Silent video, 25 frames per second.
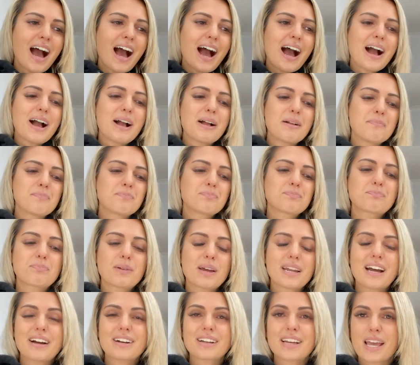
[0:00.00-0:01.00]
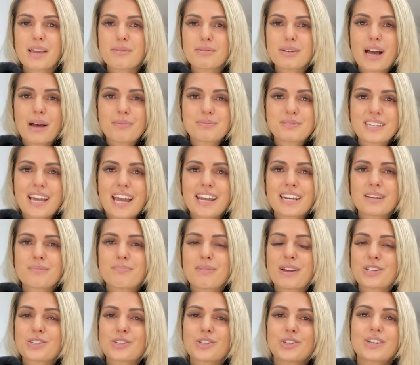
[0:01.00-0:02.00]
But I'll keep you
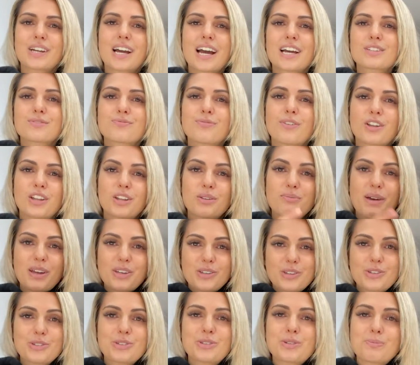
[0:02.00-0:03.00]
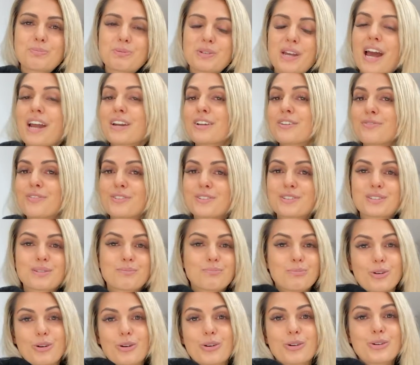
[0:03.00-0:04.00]
updated. Make sure you guys follow my YouTube channel for
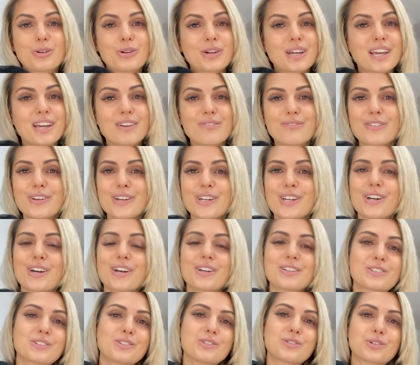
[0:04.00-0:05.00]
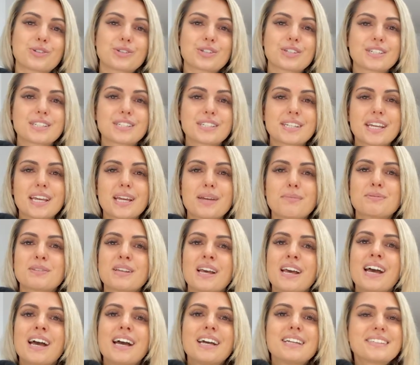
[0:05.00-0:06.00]
some more cooking videos, nutrition tips,
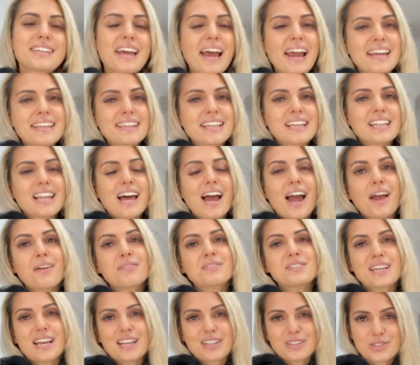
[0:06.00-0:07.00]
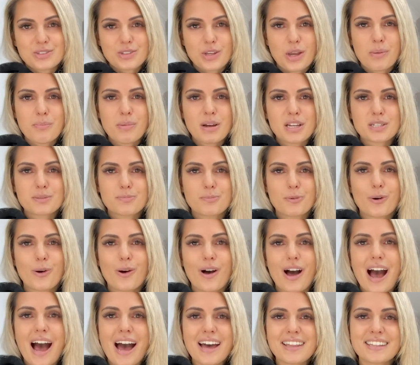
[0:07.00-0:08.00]
day in the life, and so much
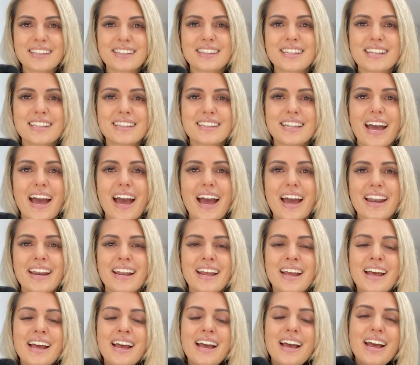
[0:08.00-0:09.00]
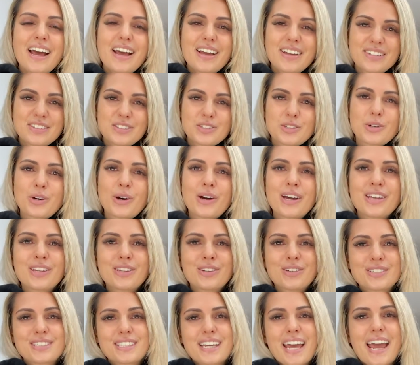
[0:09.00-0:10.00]
more. Other than that, enjoy
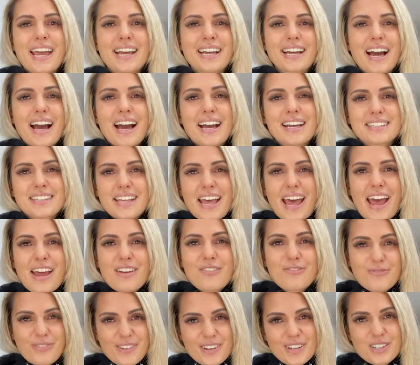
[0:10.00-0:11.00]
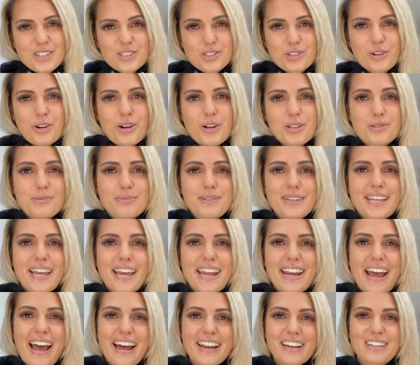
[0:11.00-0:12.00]
your day, guys, and fingers crossed we
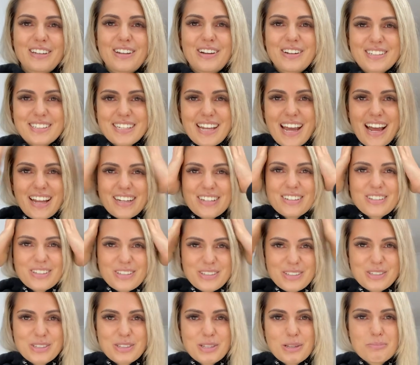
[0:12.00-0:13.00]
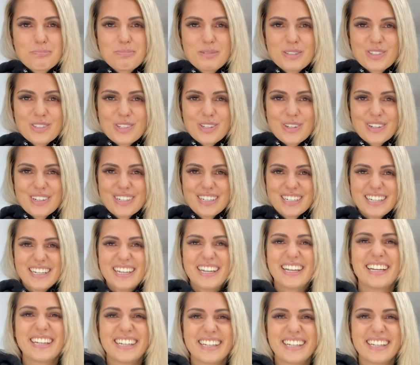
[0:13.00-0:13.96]
get out of lockdown super soon.